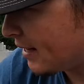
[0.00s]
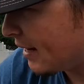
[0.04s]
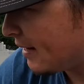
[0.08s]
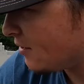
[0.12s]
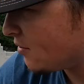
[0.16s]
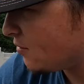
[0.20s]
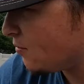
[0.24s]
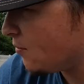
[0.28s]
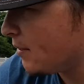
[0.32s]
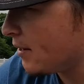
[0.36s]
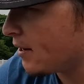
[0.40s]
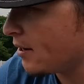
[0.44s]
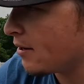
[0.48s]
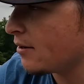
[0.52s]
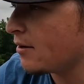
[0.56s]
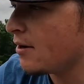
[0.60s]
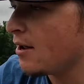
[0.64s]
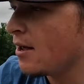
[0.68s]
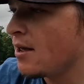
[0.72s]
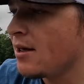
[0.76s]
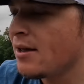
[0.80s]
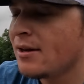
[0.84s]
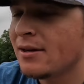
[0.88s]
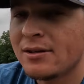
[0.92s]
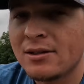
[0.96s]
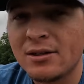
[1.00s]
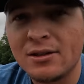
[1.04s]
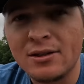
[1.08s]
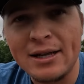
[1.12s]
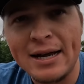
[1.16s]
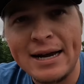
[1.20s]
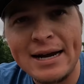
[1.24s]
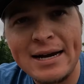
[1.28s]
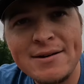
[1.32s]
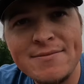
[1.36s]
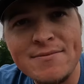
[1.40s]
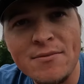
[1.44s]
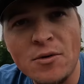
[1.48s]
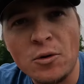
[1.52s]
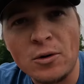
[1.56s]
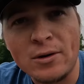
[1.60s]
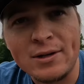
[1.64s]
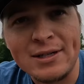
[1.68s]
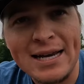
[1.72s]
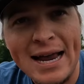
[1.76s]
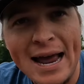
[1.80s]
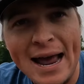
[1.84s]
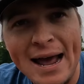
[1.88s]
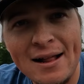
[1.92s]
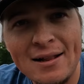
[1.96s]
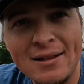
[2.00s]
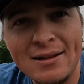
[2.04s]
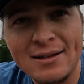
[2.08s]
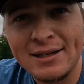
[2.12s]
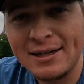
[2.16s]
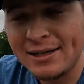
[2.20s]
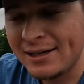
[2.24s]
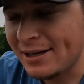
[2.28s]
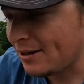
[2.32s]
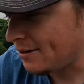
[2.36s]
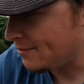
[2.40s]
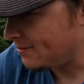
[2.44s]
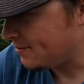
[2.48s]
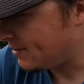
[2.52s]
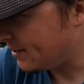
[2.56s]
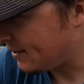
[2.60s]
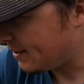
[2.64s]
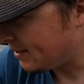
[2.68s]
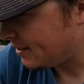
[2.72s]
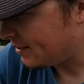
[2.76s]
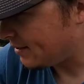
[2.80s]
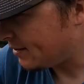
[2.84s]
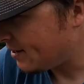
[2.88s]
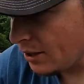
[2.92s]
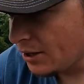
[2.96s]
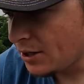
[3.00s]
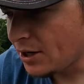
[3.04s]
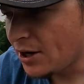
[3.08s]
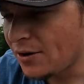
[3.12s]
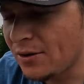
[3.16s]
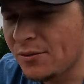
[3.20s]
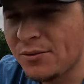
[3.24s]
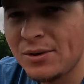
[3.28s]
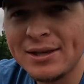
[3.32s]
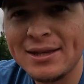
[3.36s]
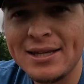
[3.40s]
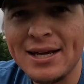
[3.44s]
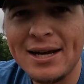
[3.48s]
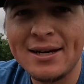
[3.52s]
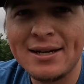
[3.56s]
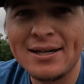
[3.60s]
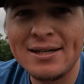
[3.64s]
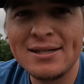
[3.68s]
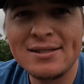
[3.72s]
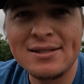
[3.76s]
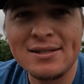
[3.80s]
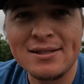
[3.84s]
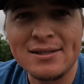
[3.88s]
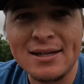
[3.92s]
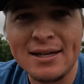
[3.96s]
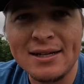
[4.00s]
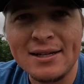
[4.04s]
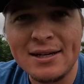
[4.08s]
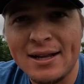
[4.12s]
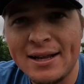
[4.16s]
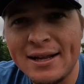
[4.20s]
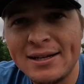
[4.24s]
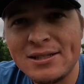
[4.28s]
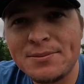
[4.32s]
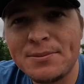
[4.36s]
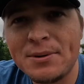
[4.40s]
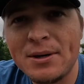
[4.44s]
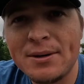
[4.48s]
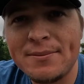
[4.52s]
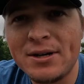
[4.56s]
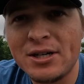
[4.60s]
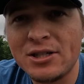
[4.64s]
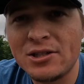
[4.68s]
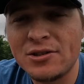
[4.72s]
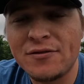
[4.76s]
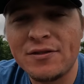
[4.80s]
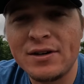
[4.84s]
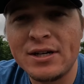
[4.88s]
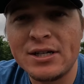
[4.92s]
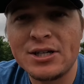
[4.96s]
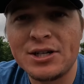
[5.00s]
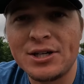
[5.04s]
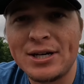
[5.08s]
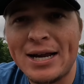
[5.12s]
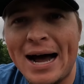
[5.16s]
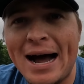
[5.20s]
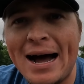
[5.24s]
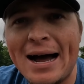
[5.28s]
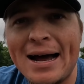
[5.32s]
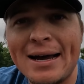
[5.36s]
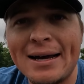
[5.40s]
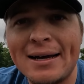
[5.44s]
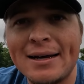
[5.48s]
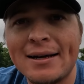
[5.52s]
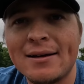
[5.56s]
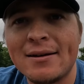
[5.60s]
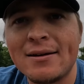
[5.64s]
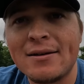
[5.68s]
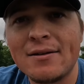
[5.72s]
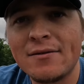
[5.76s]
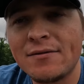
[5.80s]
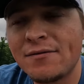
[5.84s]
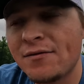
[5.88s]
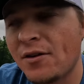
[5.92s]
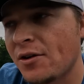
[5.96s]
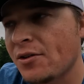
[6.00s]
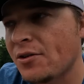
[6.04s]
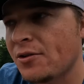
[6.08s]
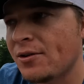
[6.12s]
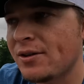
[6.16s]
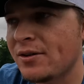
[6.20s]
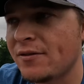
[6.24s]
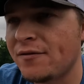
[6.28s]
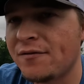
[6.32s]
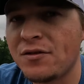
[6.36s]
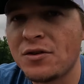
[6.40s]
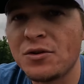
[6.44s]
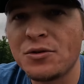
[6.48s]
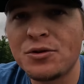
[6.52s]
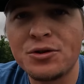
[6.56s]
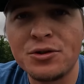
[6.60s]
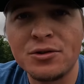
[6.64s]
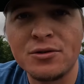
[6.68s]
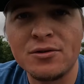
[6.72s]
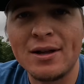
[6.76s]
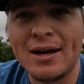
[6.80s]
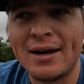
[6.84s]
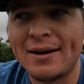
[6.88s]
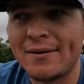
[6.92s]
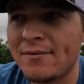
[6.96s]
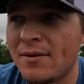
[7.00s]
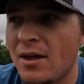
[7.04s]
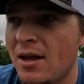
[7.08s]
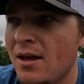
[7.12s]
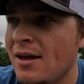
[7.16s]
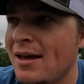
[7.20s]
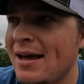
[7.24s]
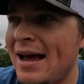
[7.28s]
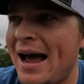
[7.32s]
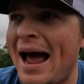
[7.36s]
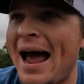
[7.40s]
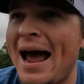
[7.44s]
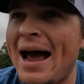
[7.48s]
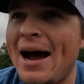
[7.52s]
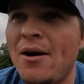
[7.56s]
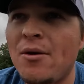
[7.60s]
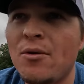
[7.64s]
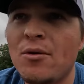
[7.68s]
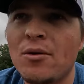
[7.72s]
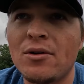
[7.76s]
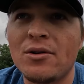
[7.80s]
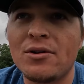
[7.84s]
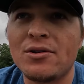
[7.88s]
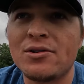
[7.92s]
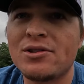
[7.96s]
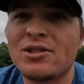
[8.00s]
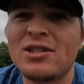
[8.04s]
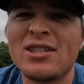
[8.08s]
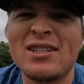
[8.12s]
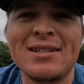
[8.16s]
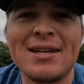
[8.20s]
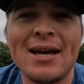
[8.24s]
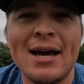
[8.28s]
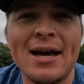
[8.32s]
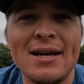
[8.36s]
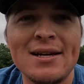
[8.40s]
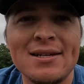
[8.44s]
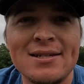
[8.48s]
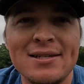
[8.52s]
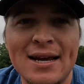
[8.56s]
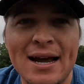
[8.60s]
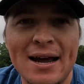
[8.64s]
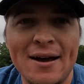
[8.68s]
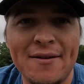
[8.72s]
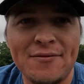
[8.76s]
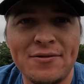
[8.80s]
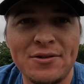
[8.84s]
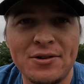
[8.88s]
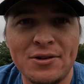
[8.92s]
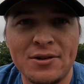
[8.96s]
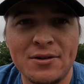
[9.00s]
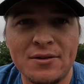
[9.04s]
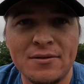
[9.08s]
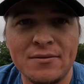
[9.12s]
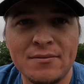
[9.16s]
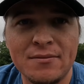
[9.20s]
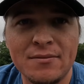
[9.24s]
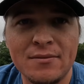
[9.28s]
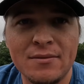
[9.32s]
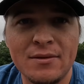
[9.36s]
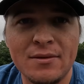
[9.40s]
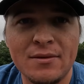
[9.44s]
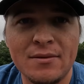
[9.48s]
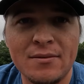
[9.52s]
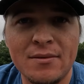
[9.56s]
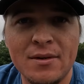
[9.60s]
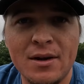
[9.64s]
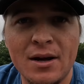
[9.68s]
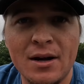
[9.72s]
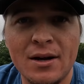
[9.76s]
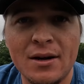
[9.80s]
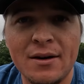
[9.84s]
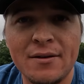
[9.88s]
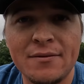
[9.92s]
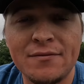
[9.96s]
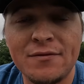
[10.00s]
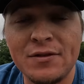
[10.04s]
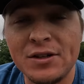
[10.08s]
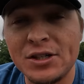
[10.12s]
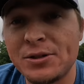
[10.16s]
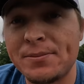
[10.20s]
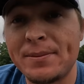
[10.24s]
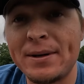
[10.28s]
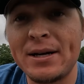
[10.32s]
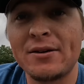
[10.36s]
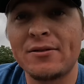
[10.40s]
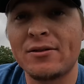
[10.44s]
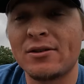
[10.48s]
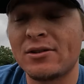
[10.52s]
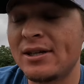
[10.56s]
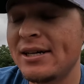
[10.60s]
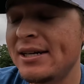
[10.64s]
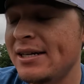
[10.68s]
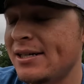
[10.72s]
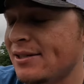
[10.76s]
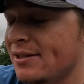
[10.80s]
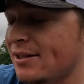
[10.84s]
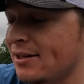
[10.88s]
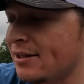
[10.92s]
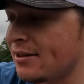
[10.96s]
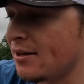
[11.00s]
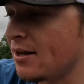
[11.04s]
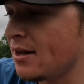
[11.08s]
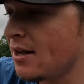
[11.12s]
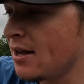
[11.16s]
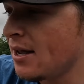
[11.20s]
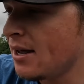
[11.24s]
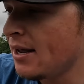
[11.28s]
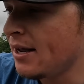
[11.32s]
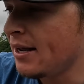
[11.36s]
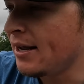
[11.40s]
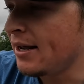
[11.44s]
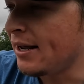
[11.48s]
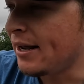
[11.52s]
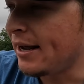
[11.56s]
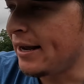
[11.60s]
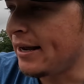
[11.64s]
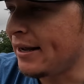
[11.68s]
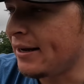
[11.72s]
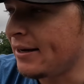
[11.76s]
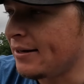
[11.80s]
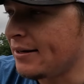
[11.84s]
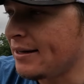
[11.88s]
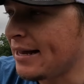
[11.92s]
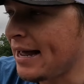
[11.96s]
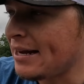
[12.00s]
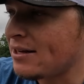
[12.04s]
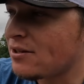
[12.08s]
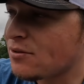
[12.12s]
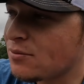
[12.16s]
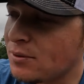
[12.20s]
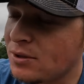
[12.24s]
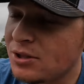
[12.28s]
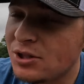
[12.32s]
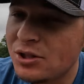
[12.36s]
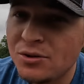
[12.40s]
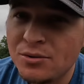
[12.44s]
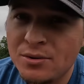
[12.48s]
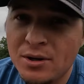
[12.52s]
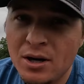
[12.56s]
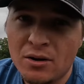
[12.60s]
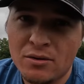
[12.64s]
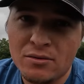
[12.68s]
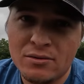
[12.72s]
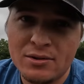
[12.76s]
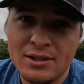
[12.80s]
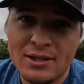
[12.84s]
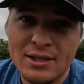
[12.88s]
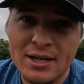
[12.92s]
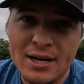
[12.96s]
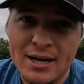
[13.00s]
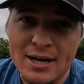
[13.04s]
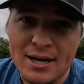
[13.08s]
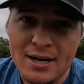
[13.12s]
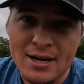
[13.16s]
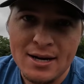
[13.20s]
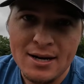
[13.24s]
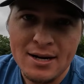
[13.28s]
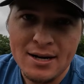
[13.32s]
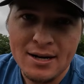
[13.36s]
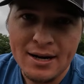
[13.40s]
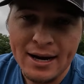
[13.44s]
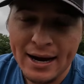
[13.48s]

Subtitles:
and that's where delayed mortality comes in. And what that is that's pretty much fish dying further in the future, like hours to days after fish being released, and that's what you don't see,